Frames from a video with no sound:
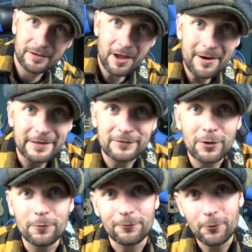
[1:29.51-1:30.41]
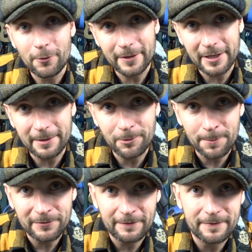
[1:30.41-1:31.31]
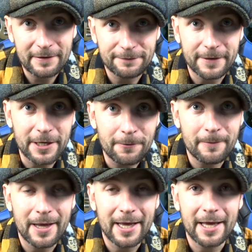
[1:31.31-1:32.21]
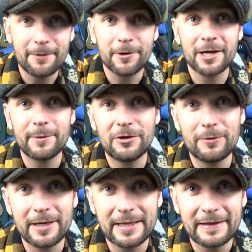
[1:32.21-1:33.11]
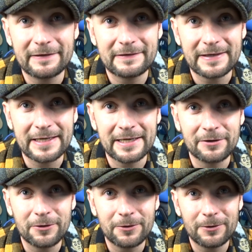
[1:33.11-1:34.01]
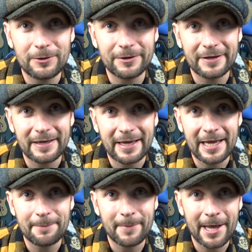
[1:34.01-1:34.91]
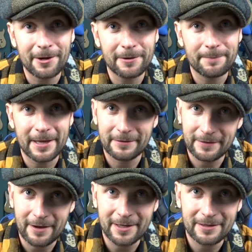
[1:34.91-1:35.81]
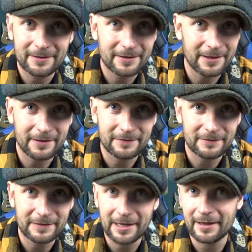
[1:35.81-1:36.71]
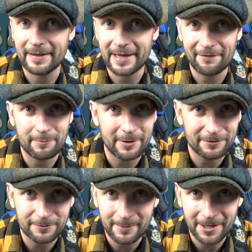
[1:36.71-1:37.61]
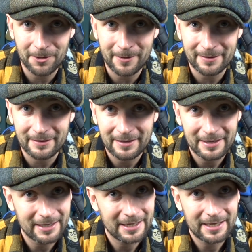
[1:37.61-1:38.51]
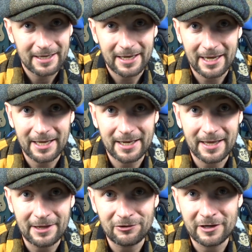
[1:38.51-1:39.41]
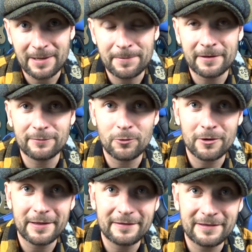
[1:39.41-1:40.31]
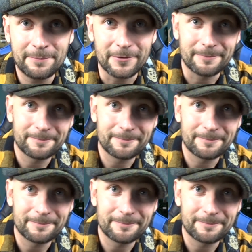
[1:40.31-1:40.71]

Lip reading: Alright, so for the purpose of this video, we're going to be doing this in good old A minor pentatonic. It's a scale I think everybody's familiar with, and that should keep things more or less simple.